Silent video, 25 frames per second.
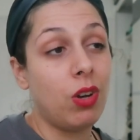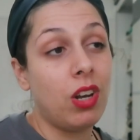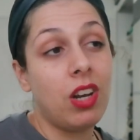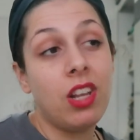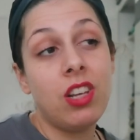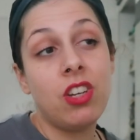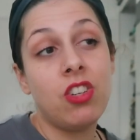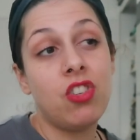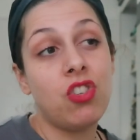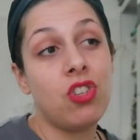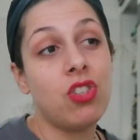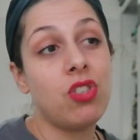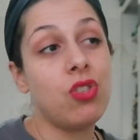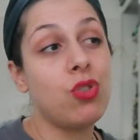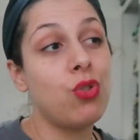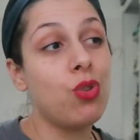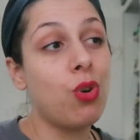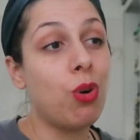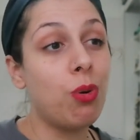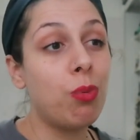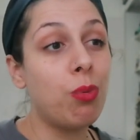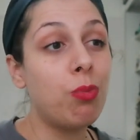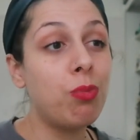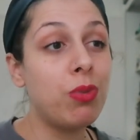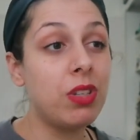let's just
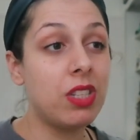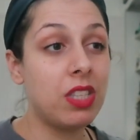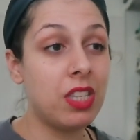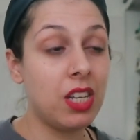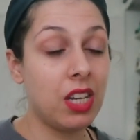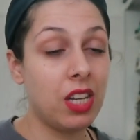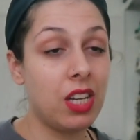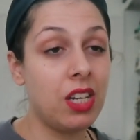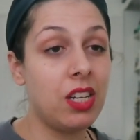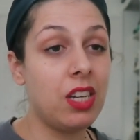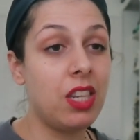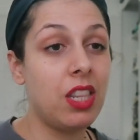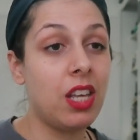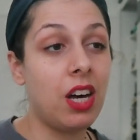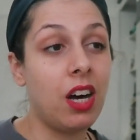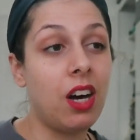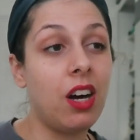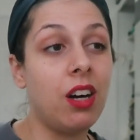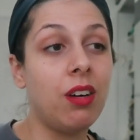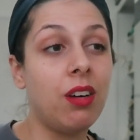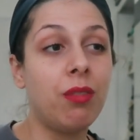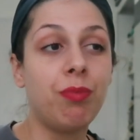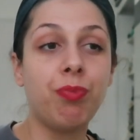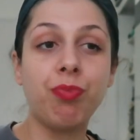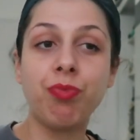not pretend
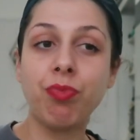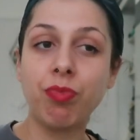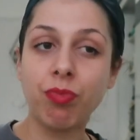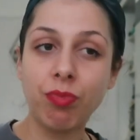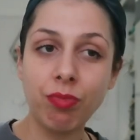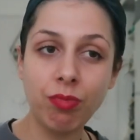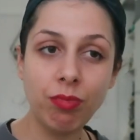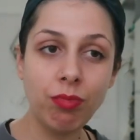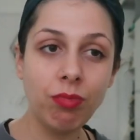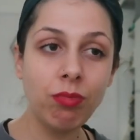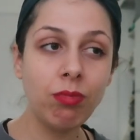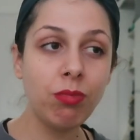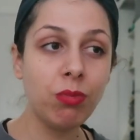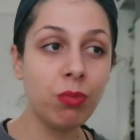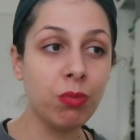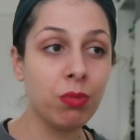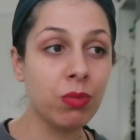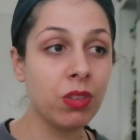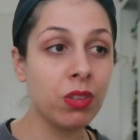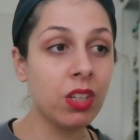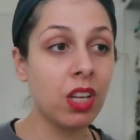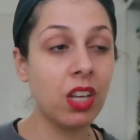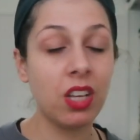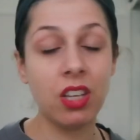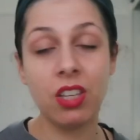that
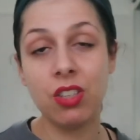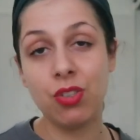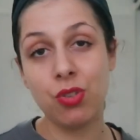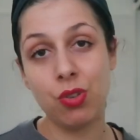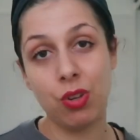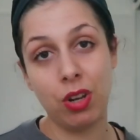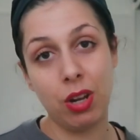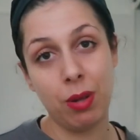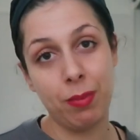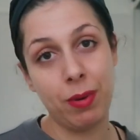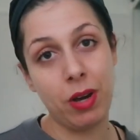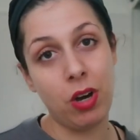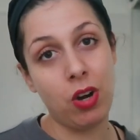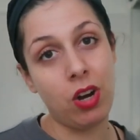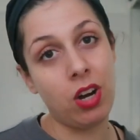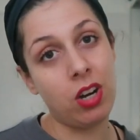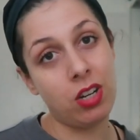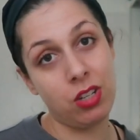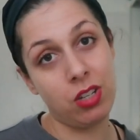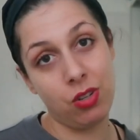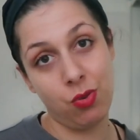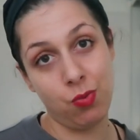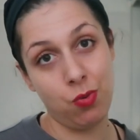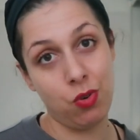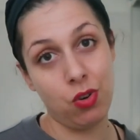it's all about
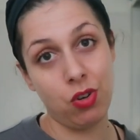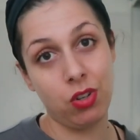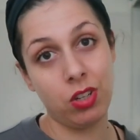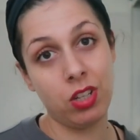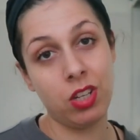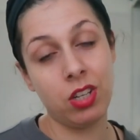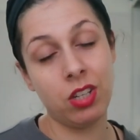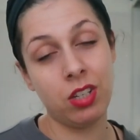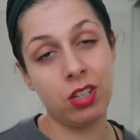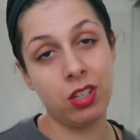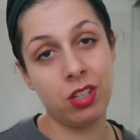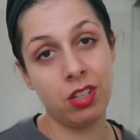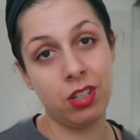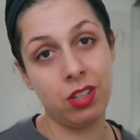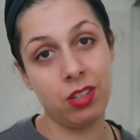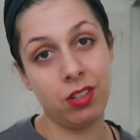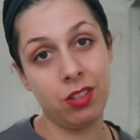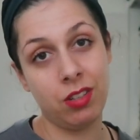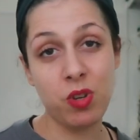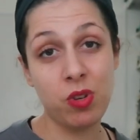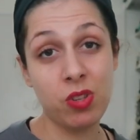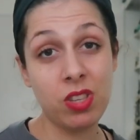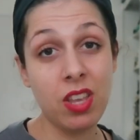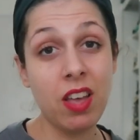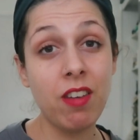hard work
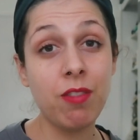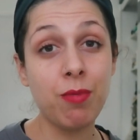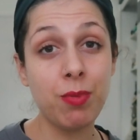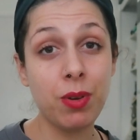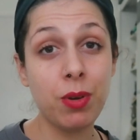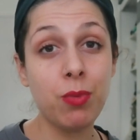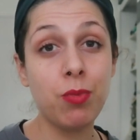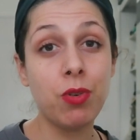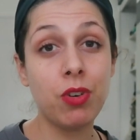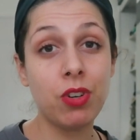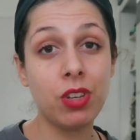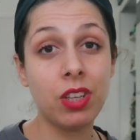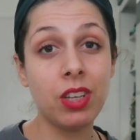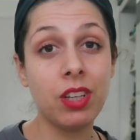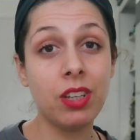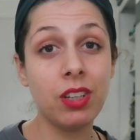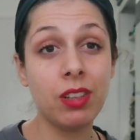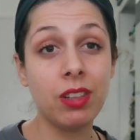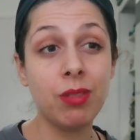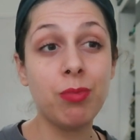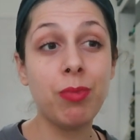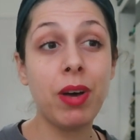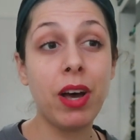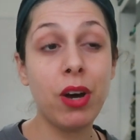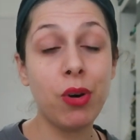because I've been
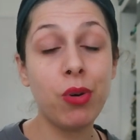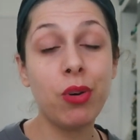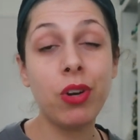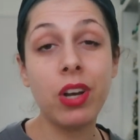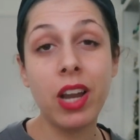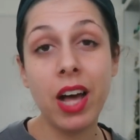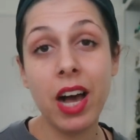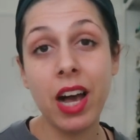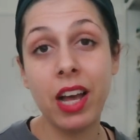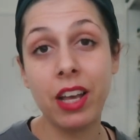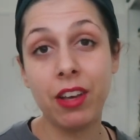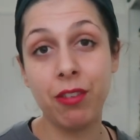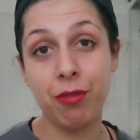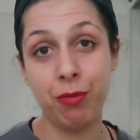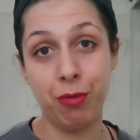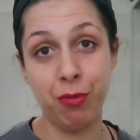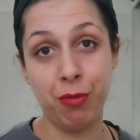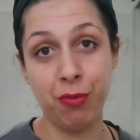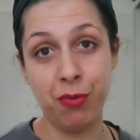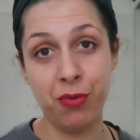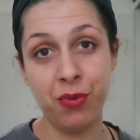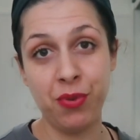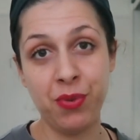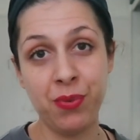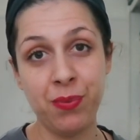working my whole life
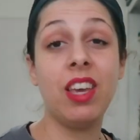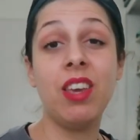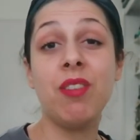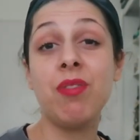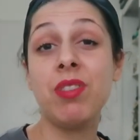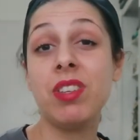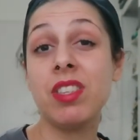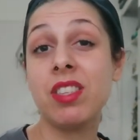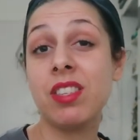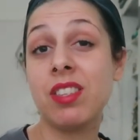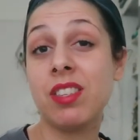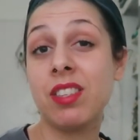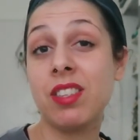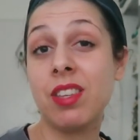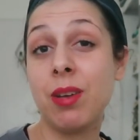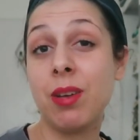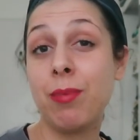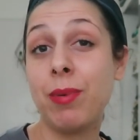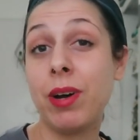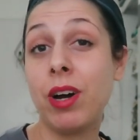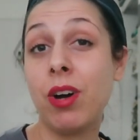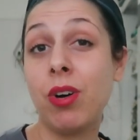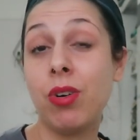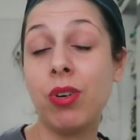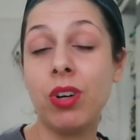if it's
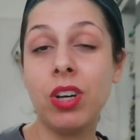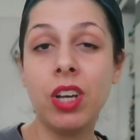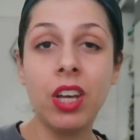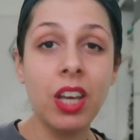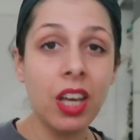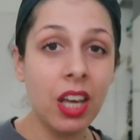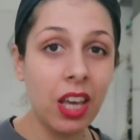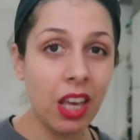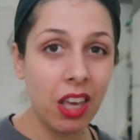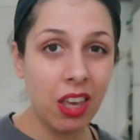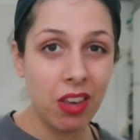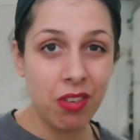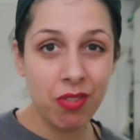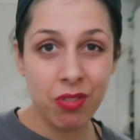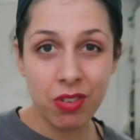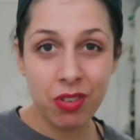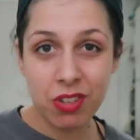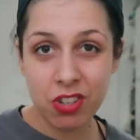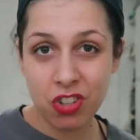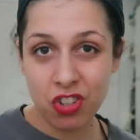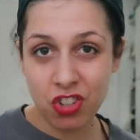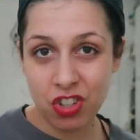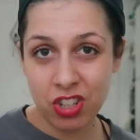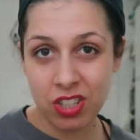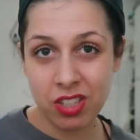about if
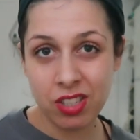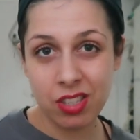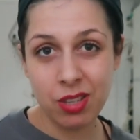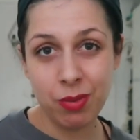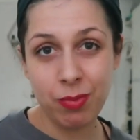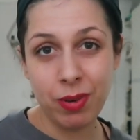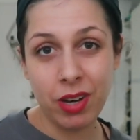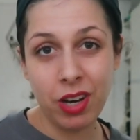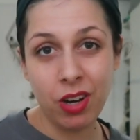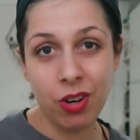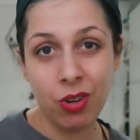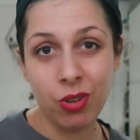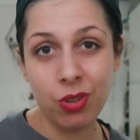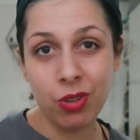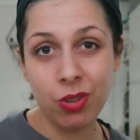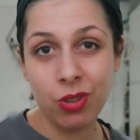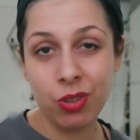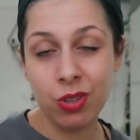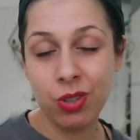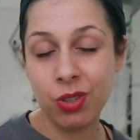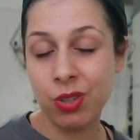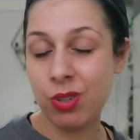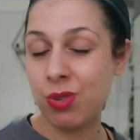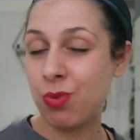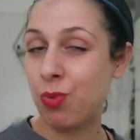it's just about
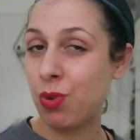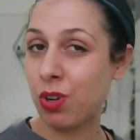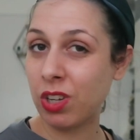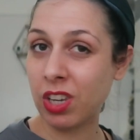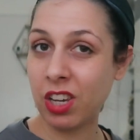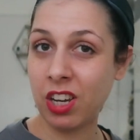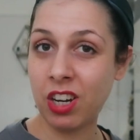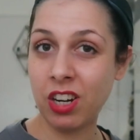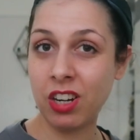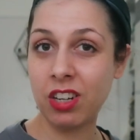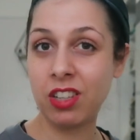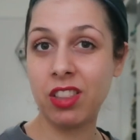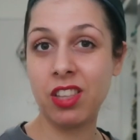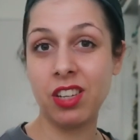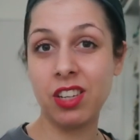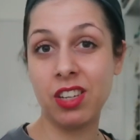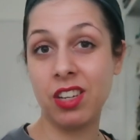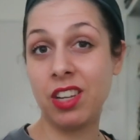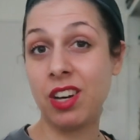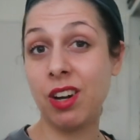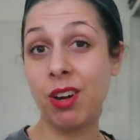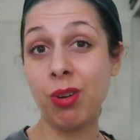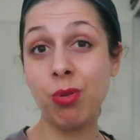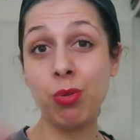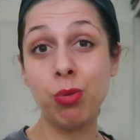working hard then
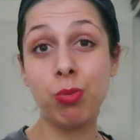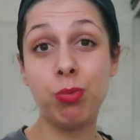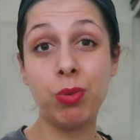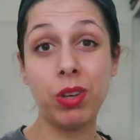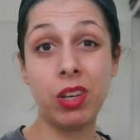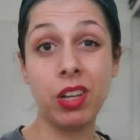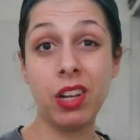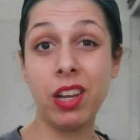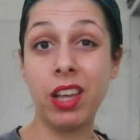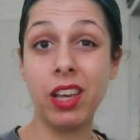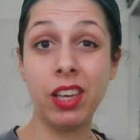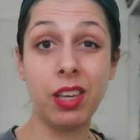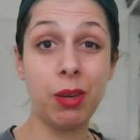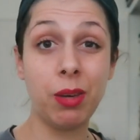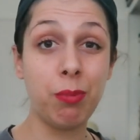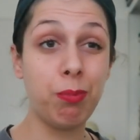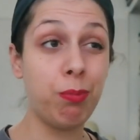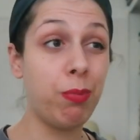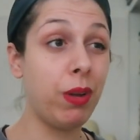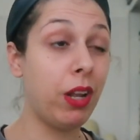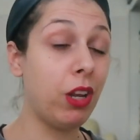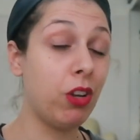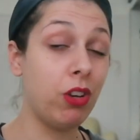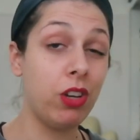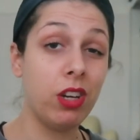i will be like a
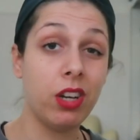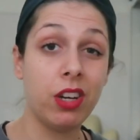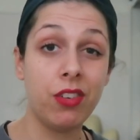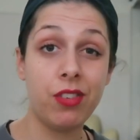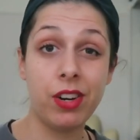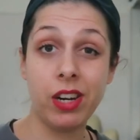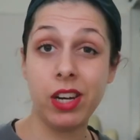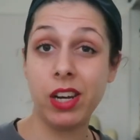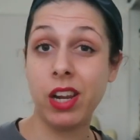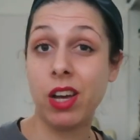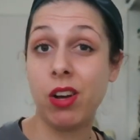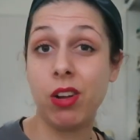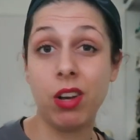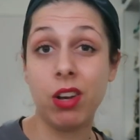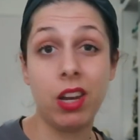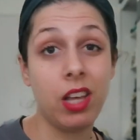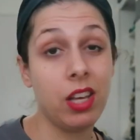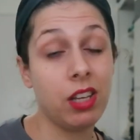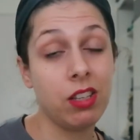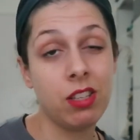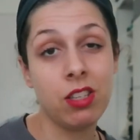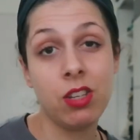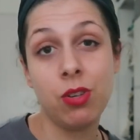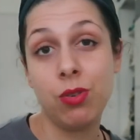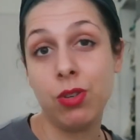billionaire right now
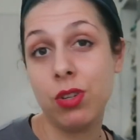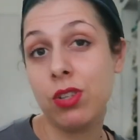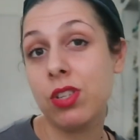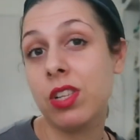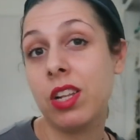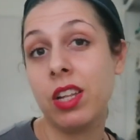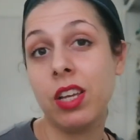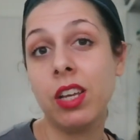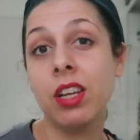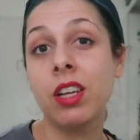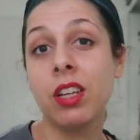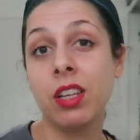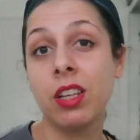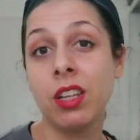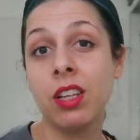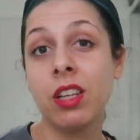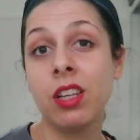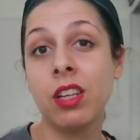like seriously